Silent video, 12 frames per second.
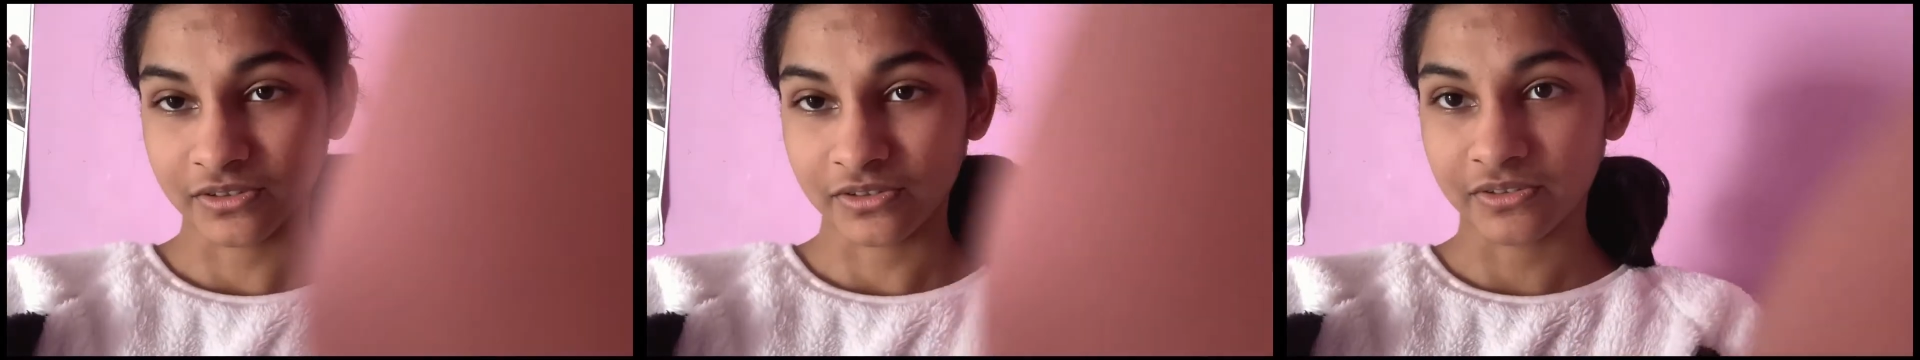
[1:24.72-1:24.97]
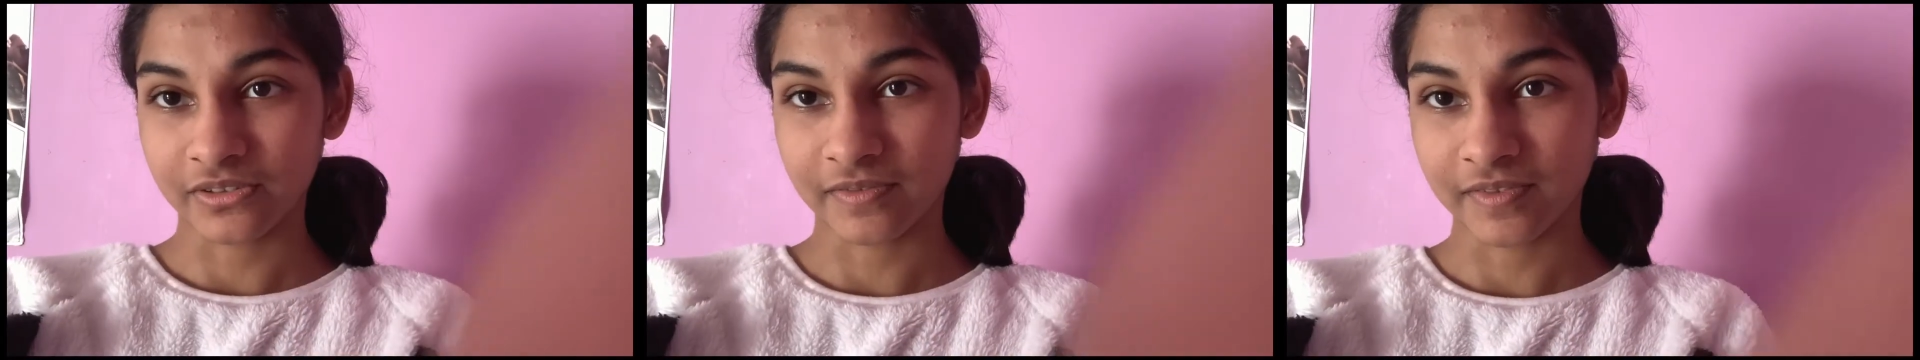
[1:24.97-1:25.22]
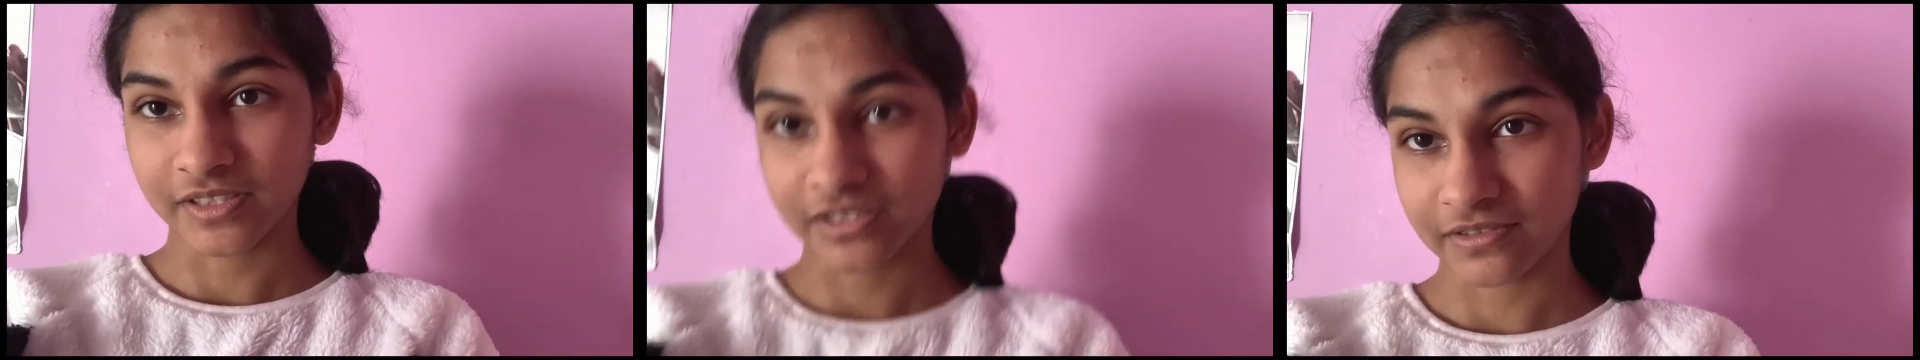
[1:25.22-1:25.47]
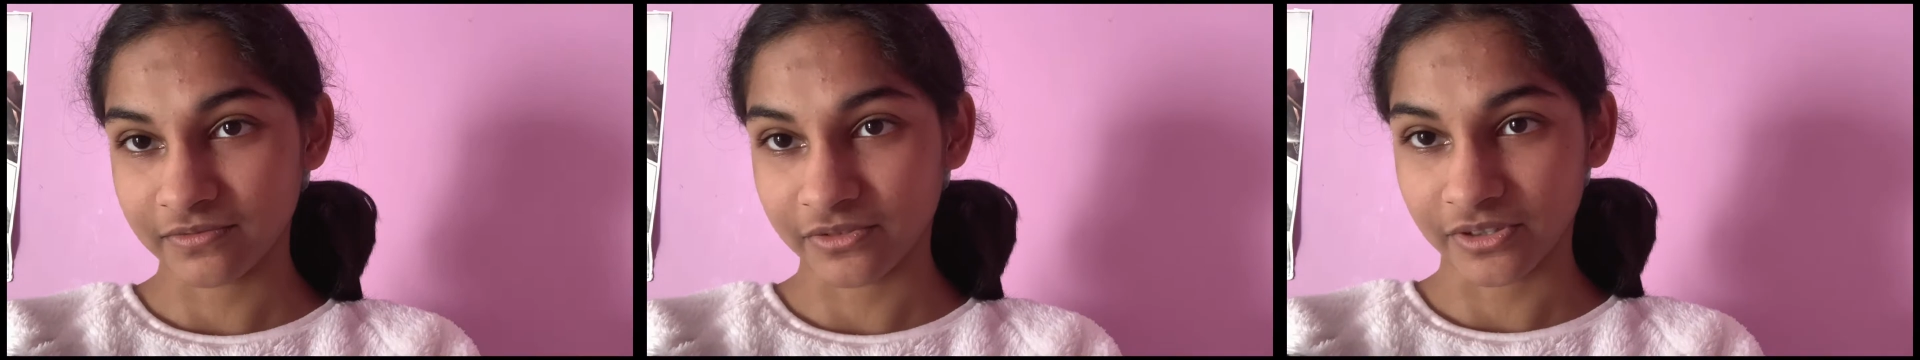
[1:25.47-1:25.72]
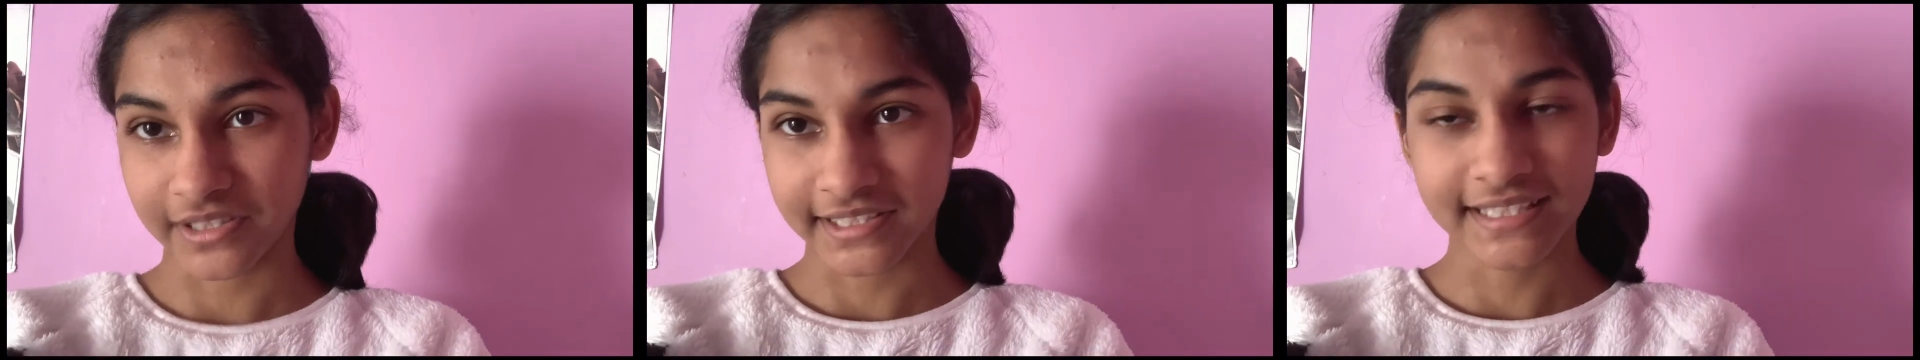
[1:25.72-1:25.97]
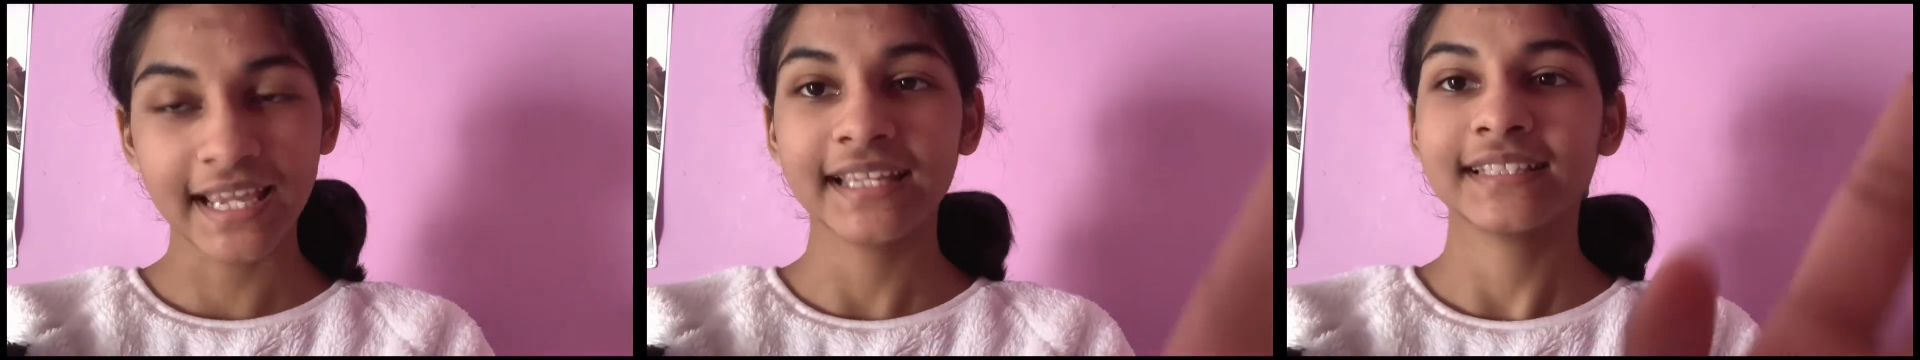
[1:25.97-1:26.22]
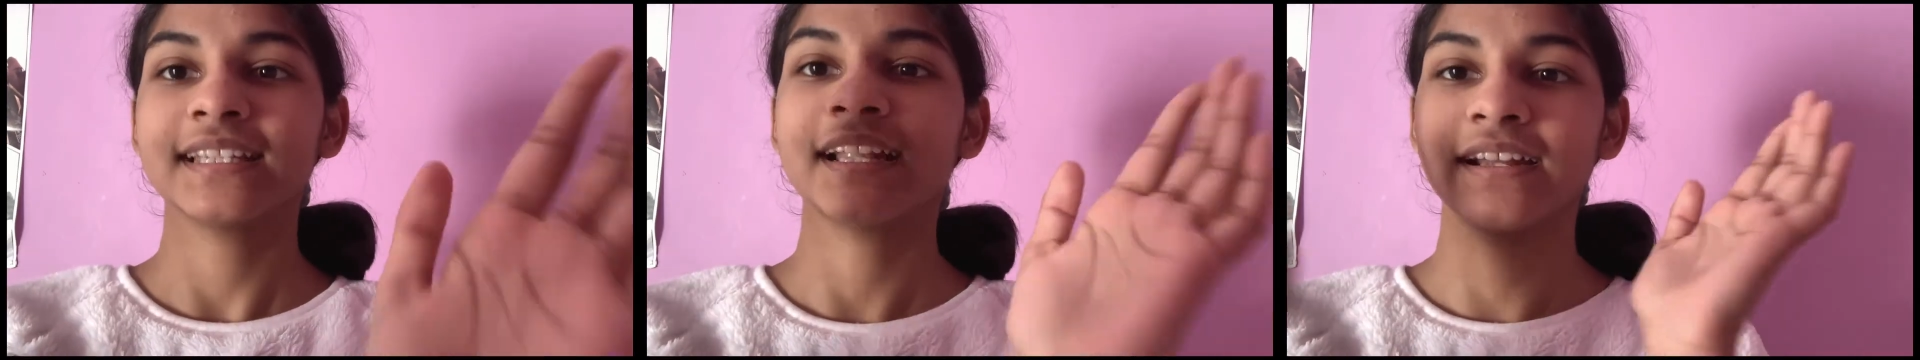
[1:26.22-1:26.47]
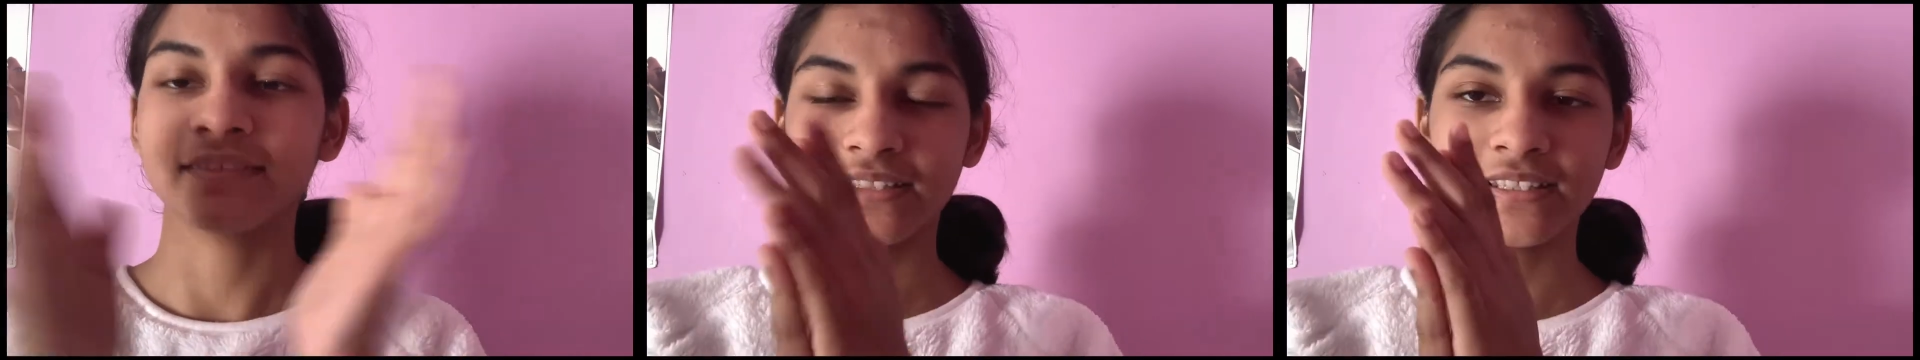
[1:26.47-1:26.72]
a revision for a test that
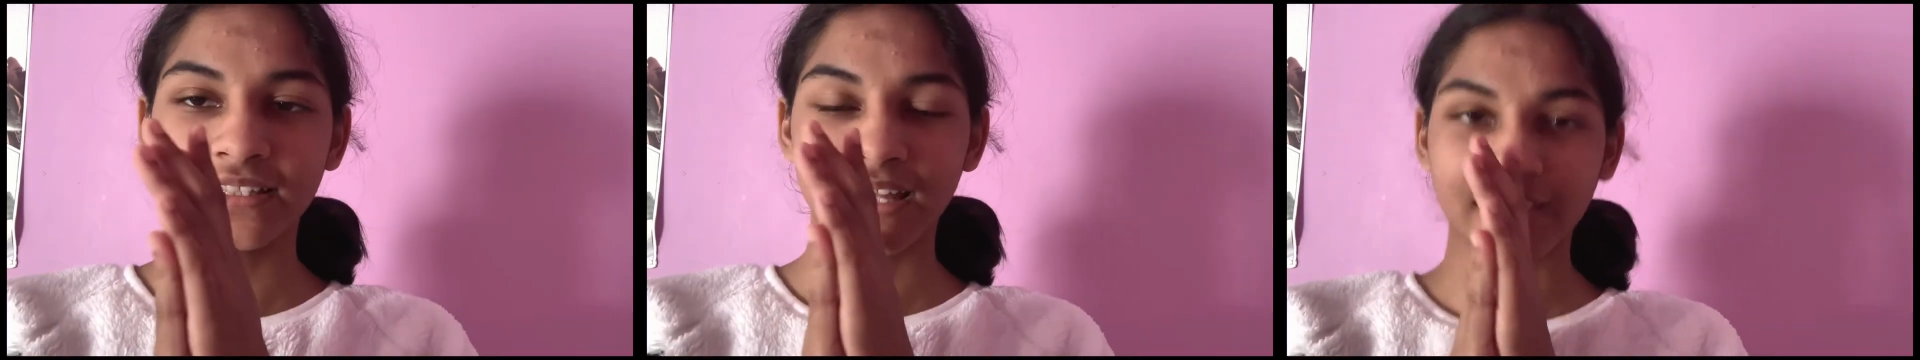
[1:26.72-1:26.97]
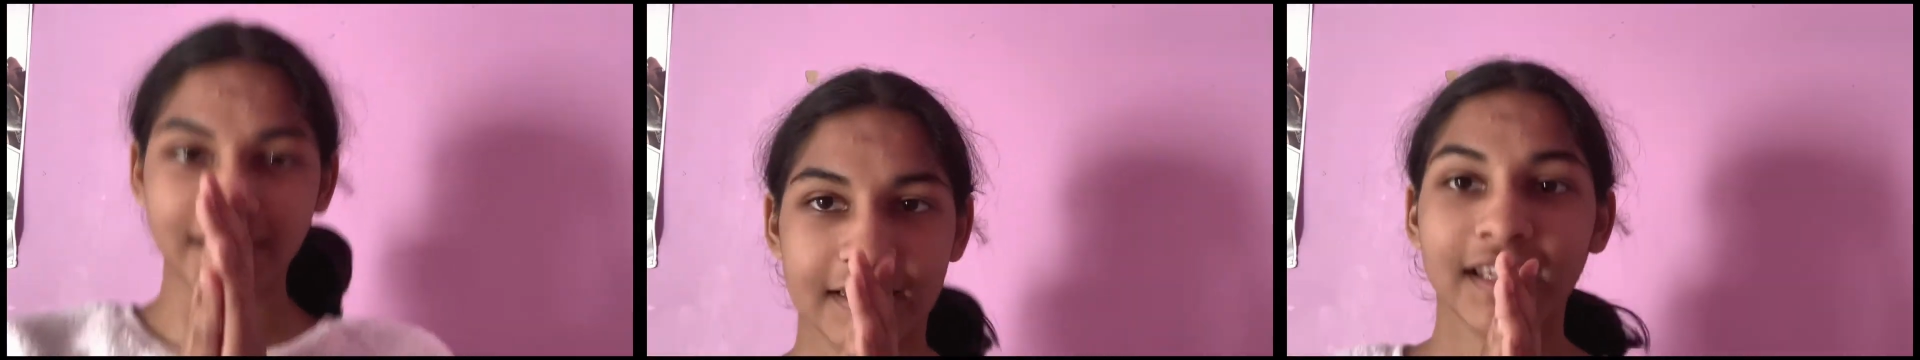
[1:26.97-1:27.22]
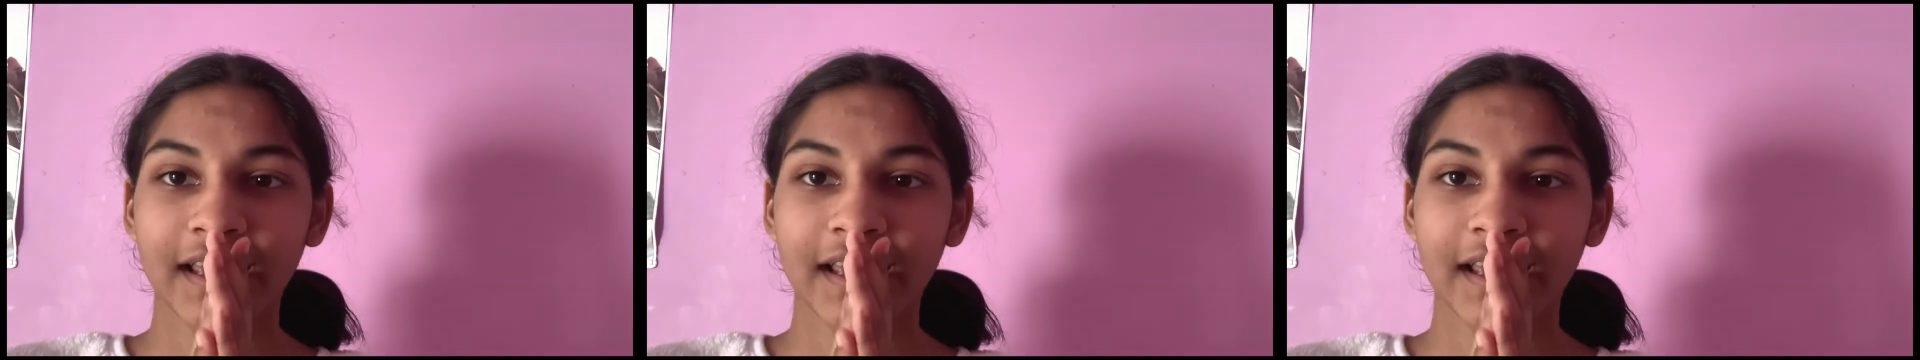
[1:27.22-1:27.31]
I, that